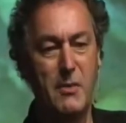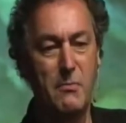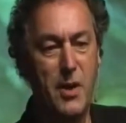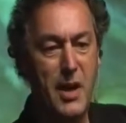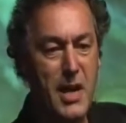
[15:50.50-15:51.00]

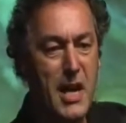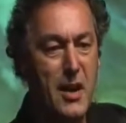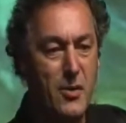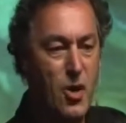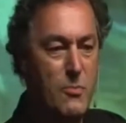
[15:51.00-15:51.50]
and buying
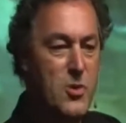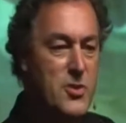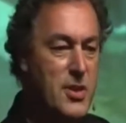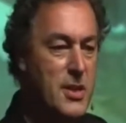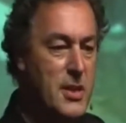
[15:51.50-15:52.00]
and
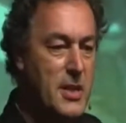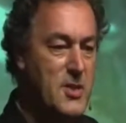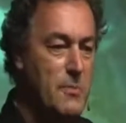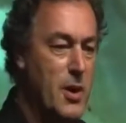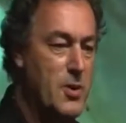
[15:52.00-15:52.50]
commerce
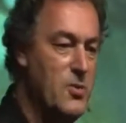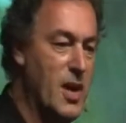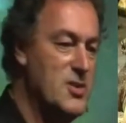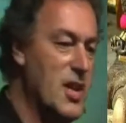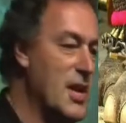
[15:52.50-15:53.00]
is about
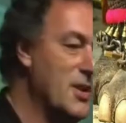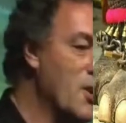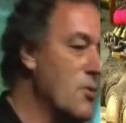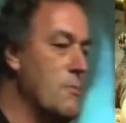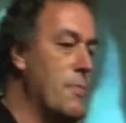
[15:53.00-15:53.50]
trust. I
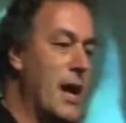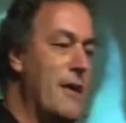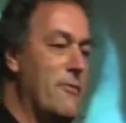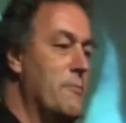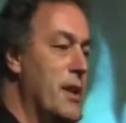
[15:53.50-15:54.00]
don't buy
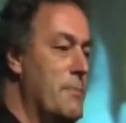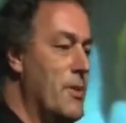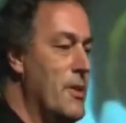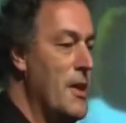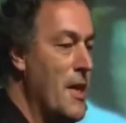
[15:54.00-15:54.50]
from
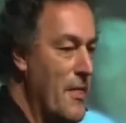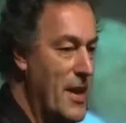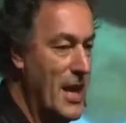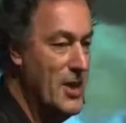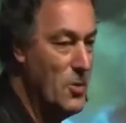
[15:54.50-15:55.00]
people
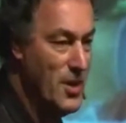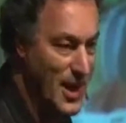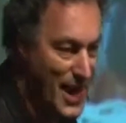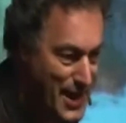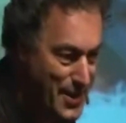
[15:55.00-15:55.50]
that I don't
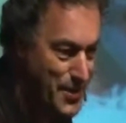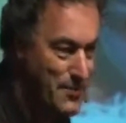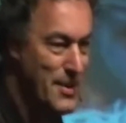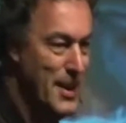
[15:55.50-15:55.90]
like.